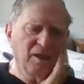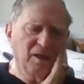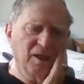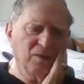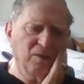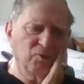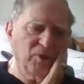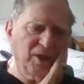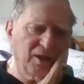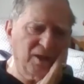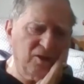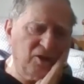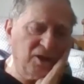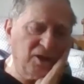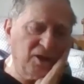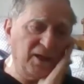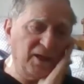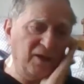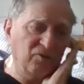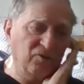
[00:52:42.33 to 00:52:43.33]
And we had a lot
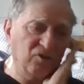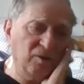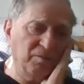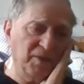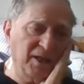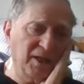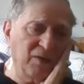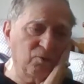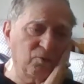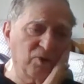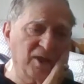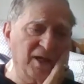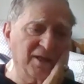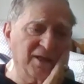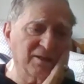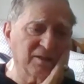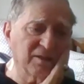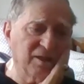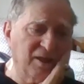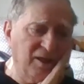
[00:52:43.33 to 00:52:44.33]
of guys come down with that.
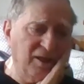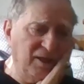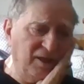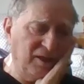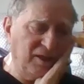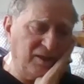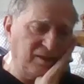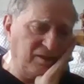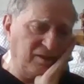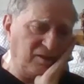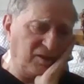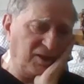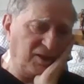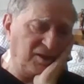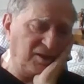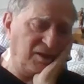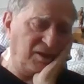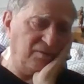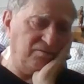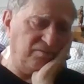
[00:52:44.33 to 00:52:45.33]
Uh,
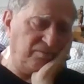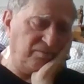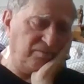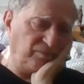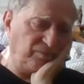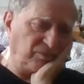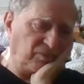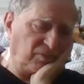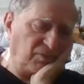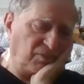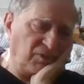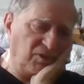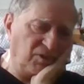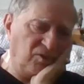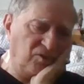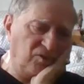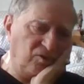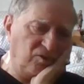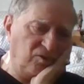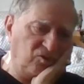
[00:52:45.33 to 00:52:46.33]
then they
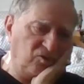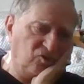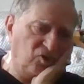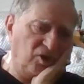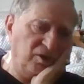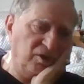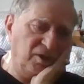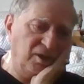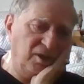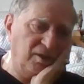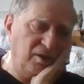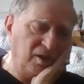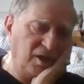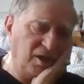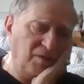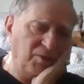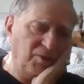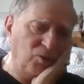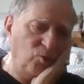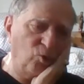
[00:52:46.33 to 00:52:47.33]
thought the
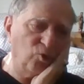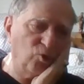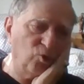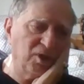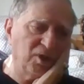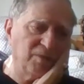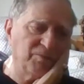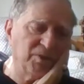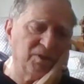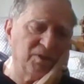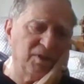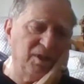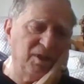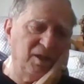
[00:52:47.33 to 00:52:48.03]
army woke up and